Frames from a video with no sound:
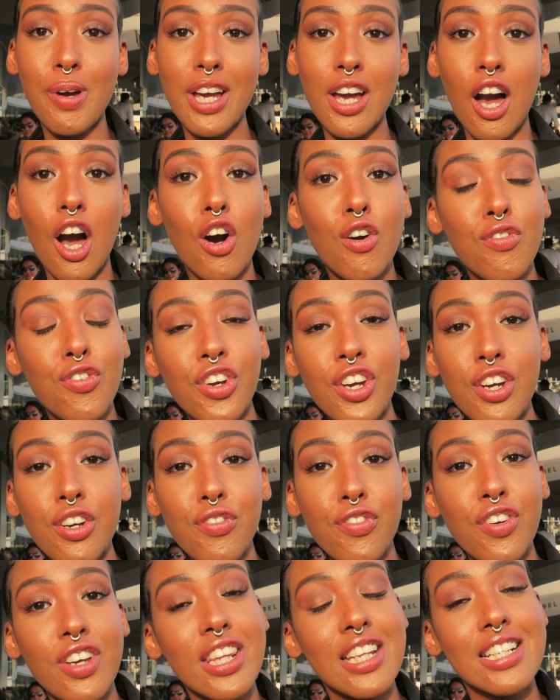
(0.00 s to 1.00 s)
my
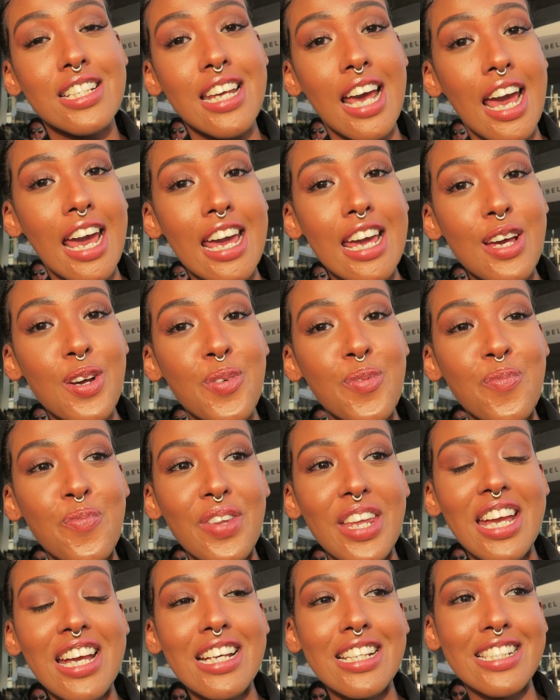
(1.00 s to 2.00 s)
outfit for the day
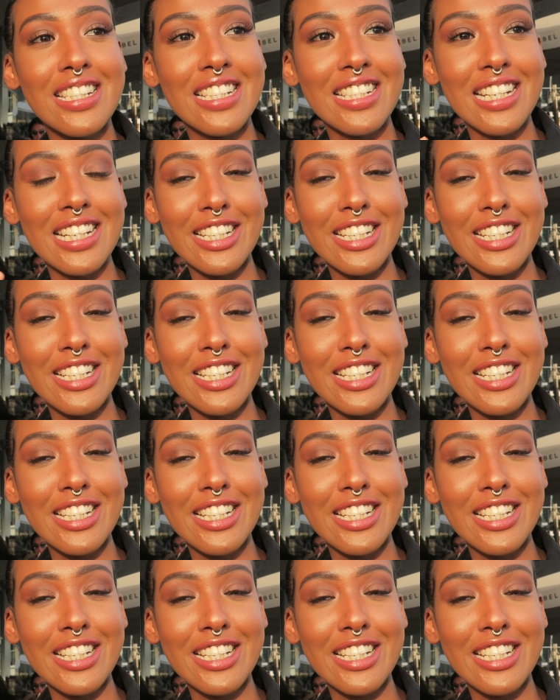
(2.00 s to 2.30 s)
since